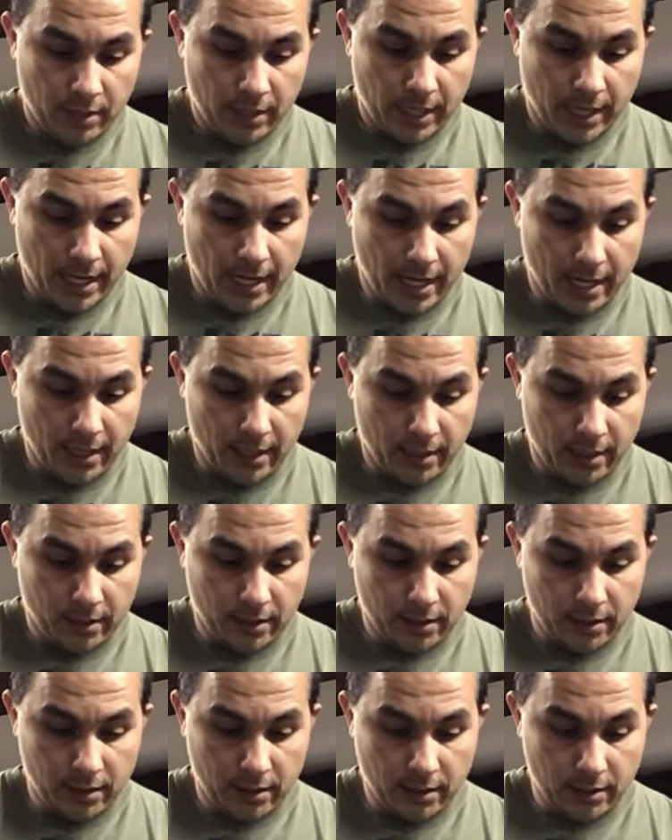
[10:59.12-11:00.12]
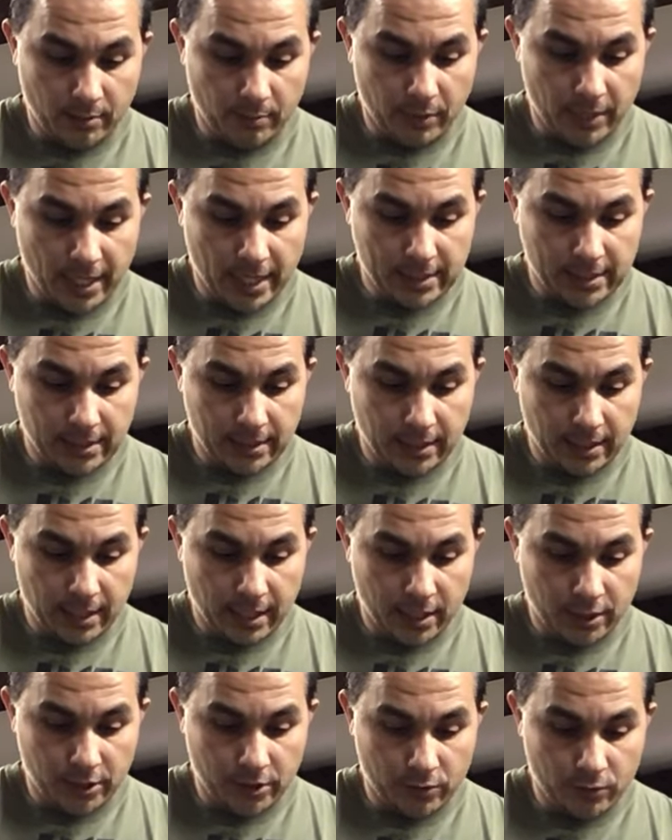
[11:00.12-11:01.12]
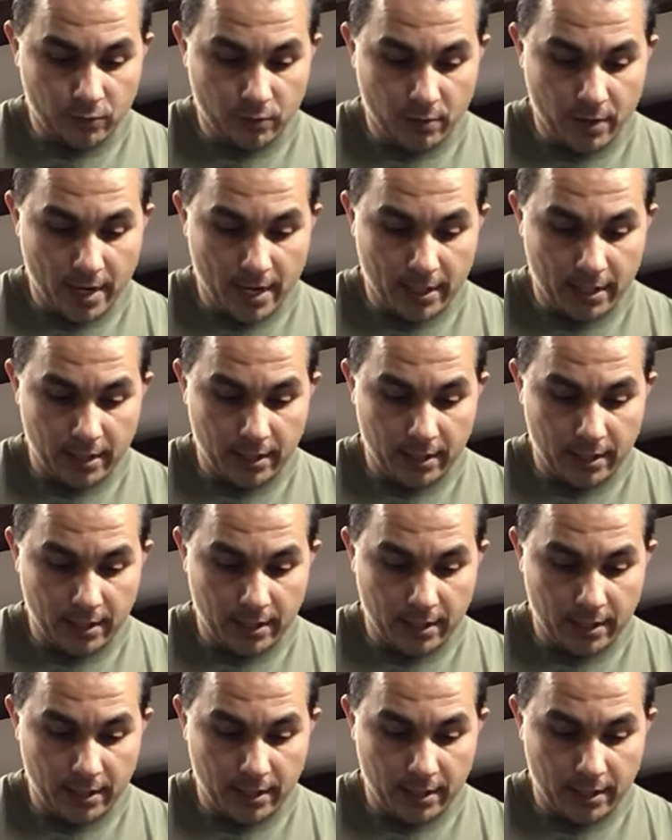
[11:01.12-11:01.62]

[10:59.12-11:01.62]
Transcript: And the plastic gauge is right in